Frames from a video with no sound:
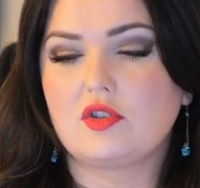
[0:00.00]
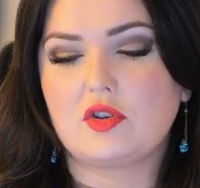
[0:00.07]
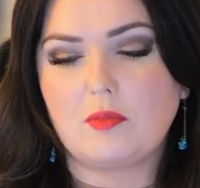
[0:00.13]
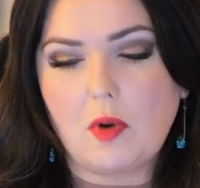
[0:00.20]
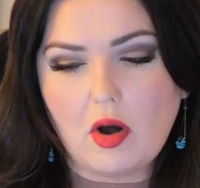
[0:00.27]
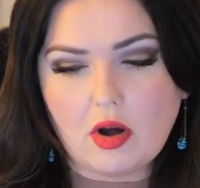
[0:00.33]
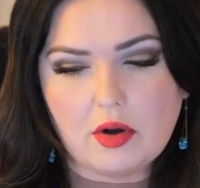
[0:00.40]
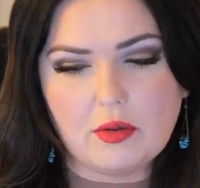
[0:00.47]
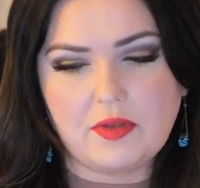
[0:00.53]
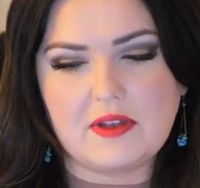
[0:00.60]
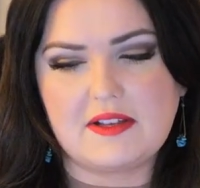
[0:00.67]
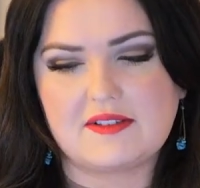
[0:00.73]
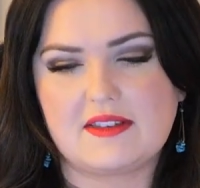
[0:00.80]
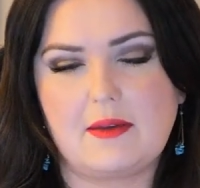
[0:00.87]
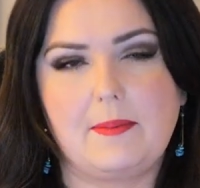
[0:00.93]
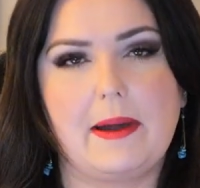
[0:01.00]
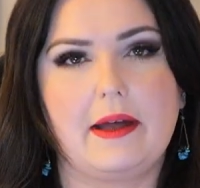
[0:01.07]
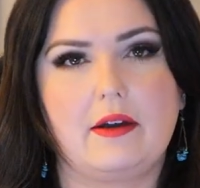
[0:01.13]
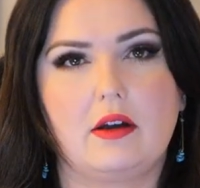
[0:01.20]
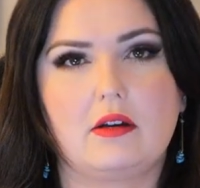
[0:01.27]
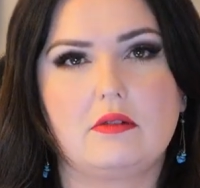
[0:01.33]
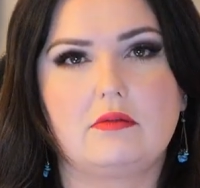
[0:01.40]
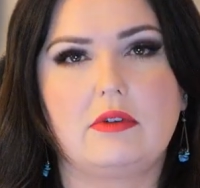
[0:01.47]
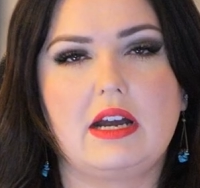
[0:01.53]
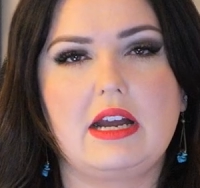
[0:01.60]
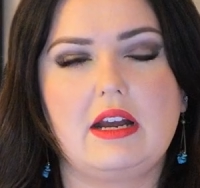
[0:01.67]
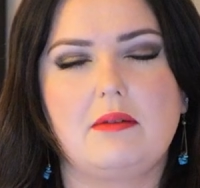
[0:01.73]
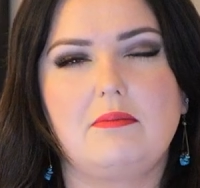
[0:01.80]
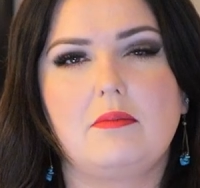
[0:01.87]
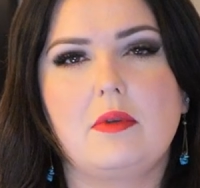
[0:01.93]
Tomorrow things get better,
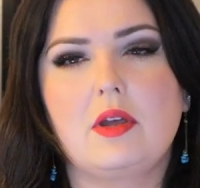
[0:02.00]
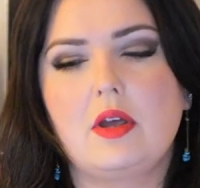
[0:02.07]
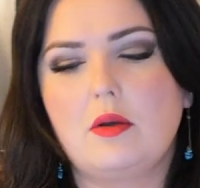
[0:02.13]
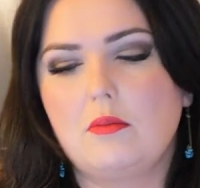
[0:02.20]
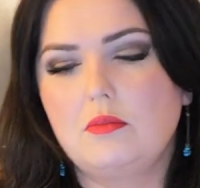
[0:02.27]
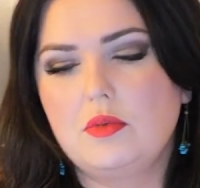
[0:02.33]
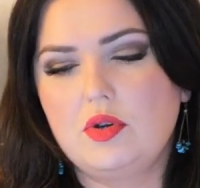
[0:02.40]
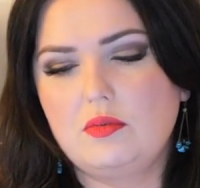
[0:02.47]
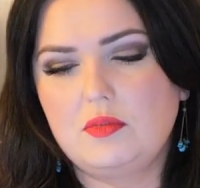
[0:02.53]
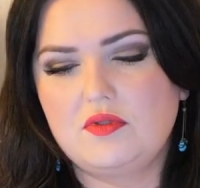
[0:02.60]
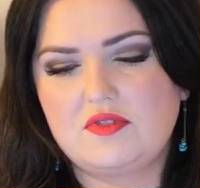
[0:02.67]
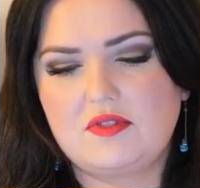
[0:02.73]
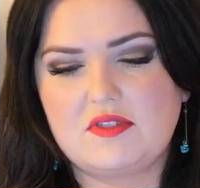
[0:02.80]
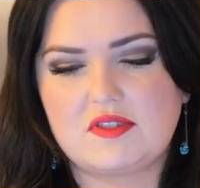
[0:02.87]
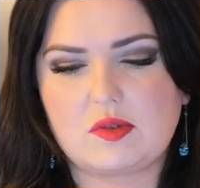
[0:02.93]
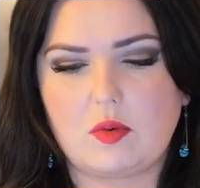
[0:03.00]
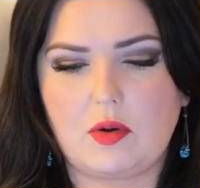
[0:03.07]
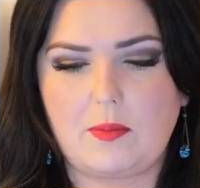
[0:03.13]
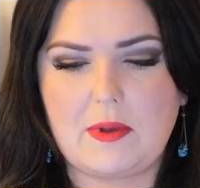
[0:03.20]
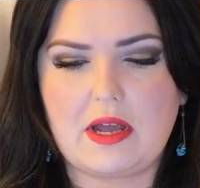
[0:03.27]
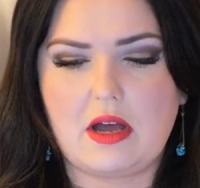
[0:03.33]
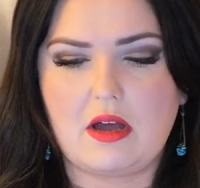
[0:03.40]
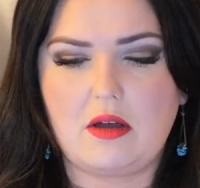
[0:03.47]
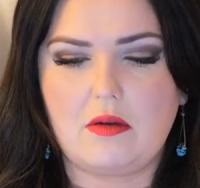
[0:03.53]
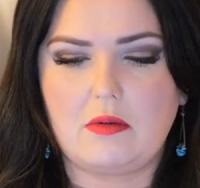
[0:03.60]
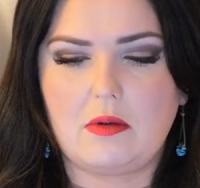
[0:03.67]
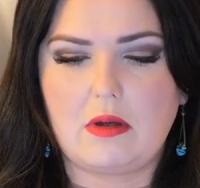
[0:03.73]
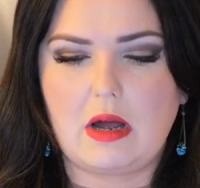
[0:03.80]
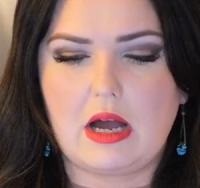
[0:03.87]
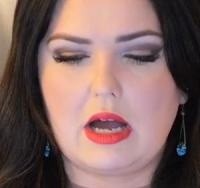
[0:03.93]
right? Moon moves into
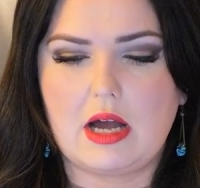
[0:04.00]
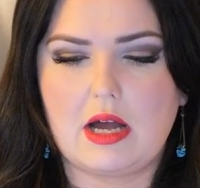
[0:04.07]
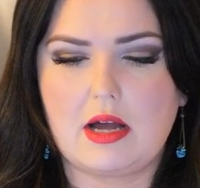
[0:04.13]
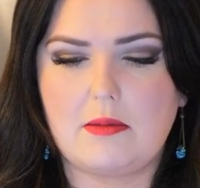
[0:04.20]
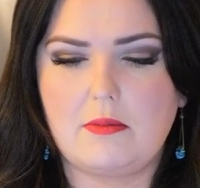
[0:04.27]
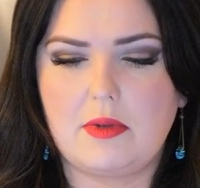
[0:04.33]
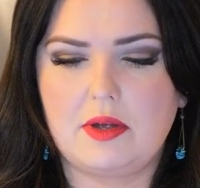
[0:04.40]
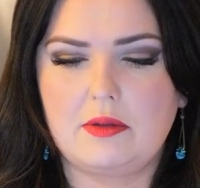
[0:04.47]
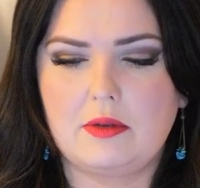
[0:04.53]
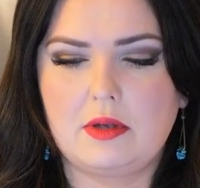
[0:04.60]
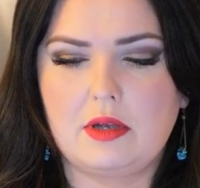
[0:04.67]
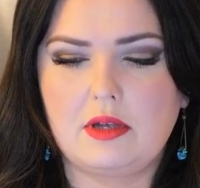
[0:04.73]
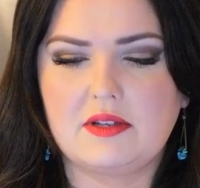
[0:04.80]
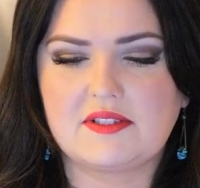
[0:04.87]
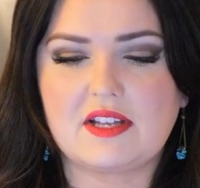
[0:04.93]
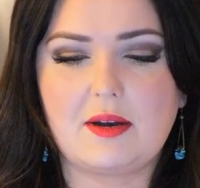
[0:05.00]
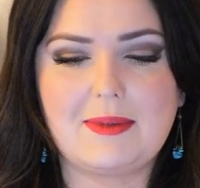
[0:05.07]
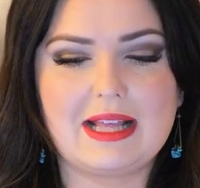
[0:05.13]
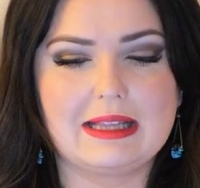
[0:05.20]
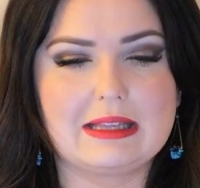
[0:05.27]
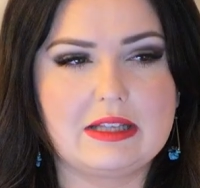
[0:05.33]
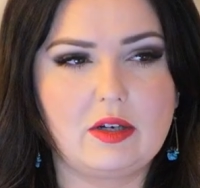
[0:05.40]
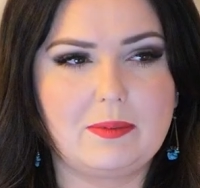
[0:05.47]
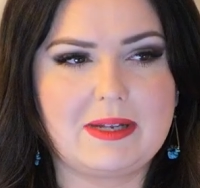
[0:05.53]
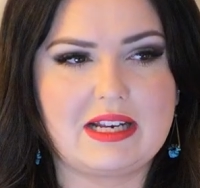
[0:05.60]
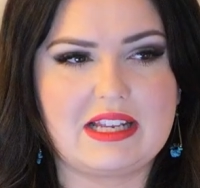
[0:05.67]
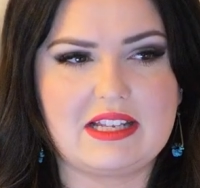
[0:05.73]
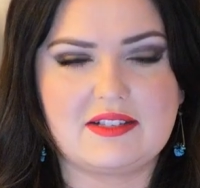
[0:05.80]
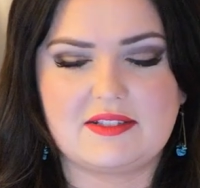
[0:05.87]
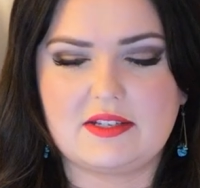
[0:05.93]
Scorpio. It's going to be a little
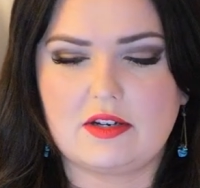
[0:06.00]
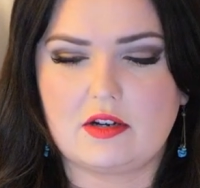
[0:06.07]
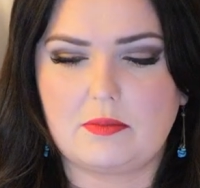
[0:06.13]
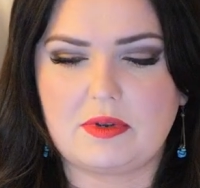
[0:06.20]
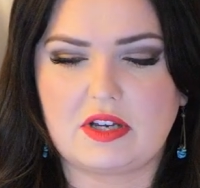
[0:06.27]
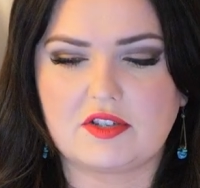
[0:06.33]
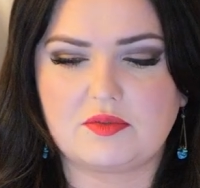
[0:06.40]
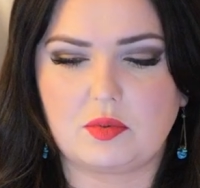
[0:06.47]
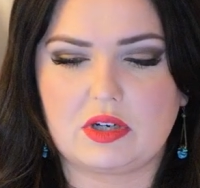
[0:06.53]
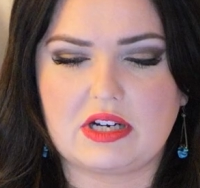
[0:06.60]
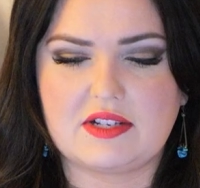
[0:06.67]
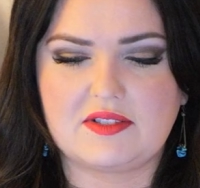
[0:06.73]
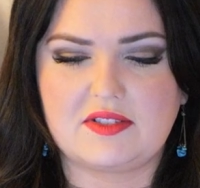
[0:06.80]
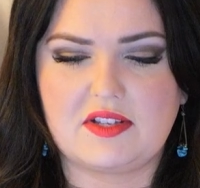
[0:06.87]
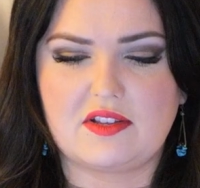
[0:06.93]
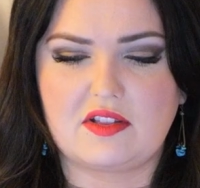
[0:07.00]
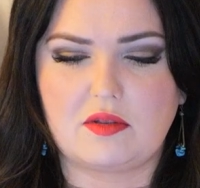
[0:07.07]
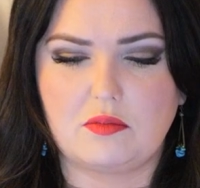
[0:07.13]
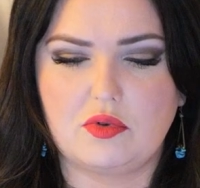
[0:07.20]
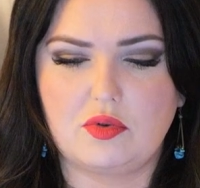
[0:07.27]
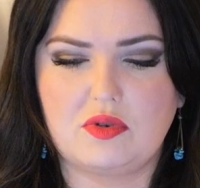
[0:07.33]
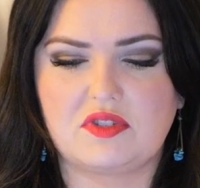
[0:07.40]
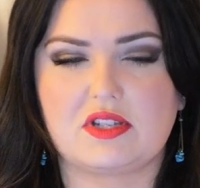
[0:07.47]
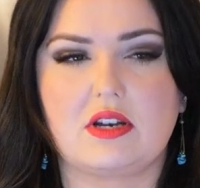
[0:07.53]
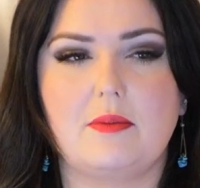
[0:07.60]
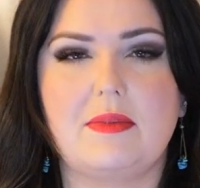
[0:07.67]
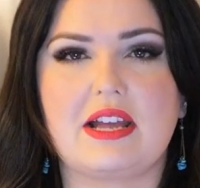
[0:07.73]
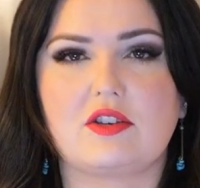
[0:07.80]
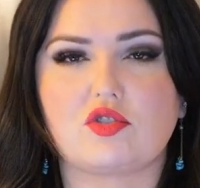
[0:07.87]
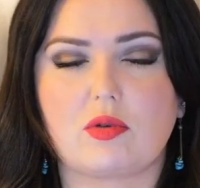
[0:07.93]
bit easier because we're going to see that the moon is going
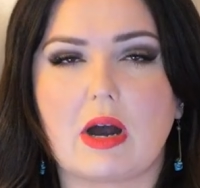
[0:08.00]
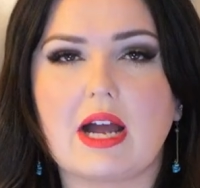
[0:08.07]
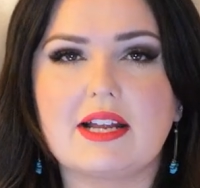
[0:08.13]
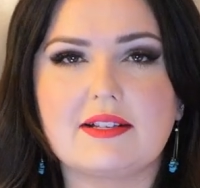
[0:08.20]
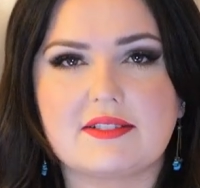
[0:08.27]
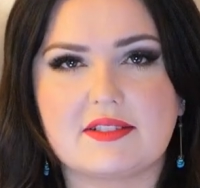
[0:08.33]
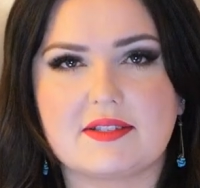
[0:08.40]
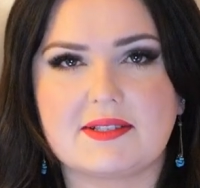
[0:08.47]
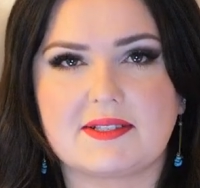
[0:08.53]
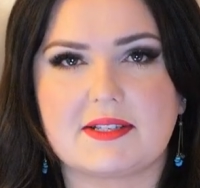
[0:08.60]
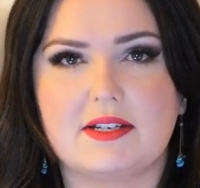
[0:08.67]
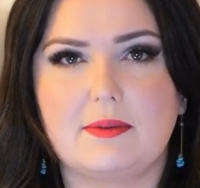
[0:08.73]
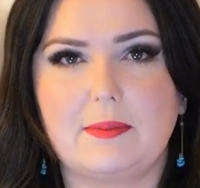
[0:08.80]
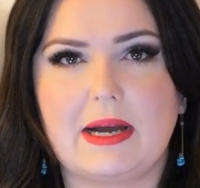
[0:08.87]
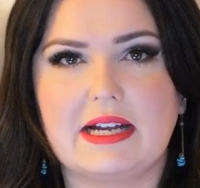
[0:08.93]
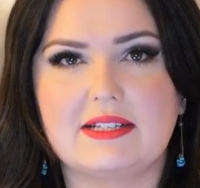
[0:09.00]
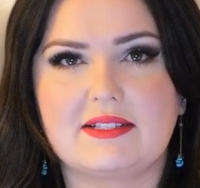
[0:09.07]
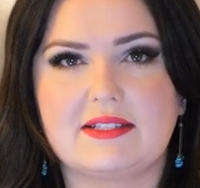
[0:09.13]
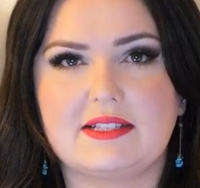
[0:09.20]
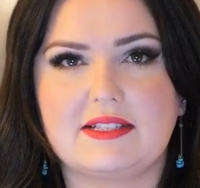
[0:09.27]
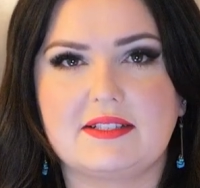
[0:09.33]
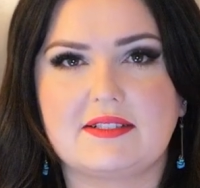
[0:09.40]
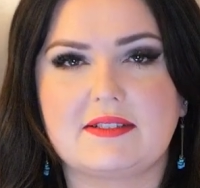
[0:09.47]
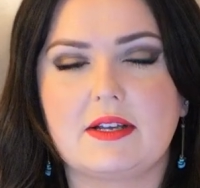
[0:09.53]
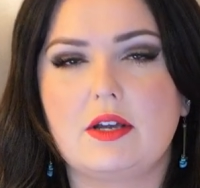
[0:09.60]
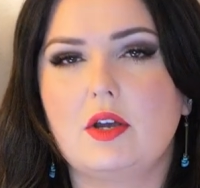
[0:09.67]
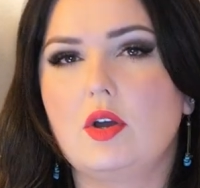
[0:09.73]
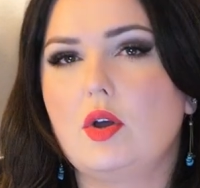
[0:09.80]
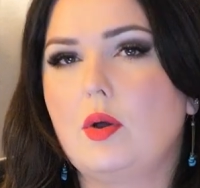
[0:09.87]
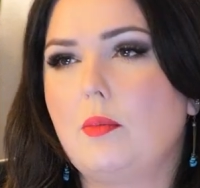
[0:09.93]
to make trines to the sun in Pisces.
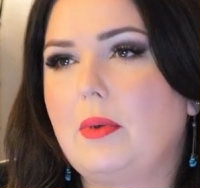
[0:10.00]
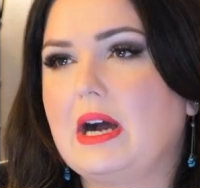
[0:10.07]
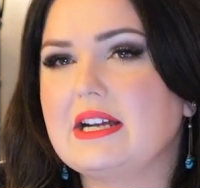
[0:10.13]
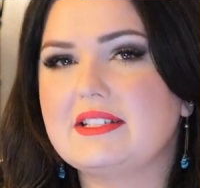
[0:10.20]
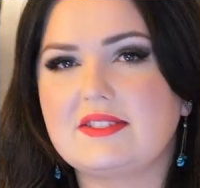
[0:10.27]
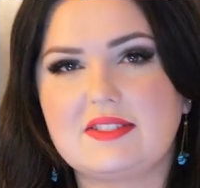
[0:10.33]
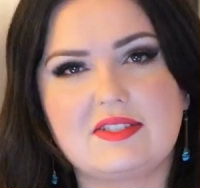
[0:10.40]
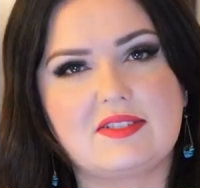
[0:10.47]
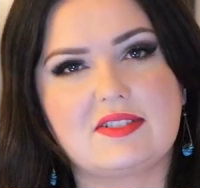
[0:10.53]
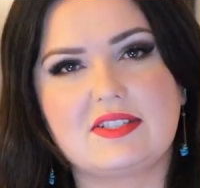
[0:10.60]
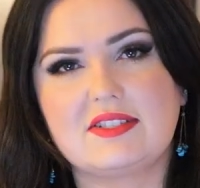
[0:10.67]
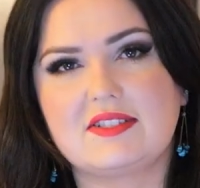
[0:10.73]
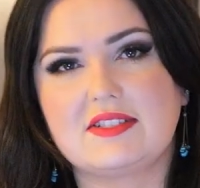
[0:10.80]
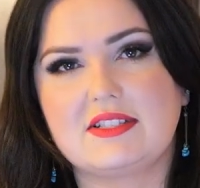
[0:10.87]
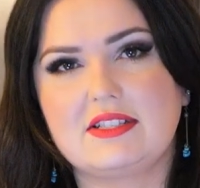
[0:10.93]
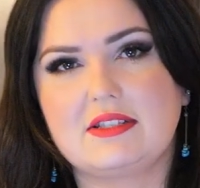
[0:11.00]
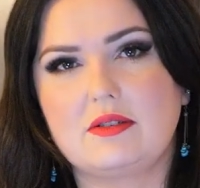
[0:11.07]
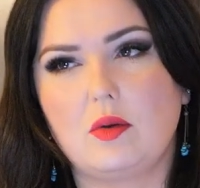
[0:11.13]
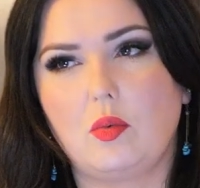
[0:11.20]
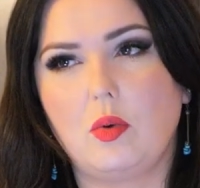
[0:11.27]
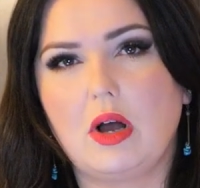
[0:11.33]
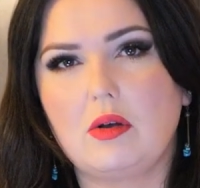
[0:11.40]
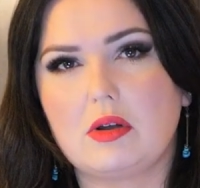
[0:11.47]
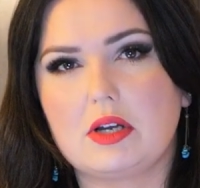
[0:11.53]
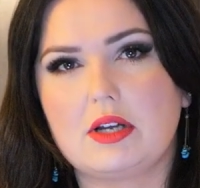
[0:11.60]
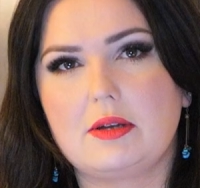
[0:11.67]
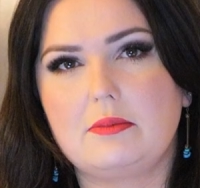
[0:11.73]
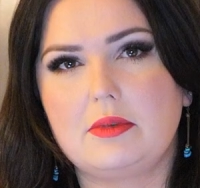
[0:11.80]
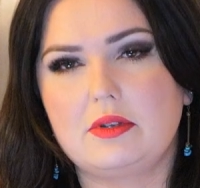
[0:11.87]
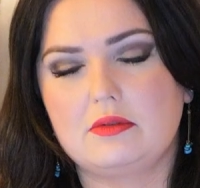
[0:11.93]
Pisces season,
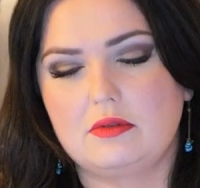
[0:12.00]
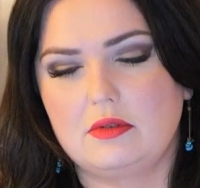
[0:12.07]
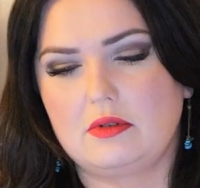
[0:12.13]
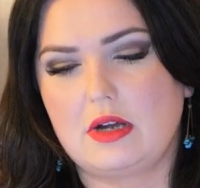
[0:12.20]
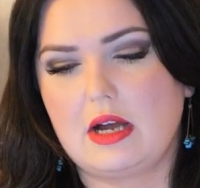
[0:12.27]
welcome.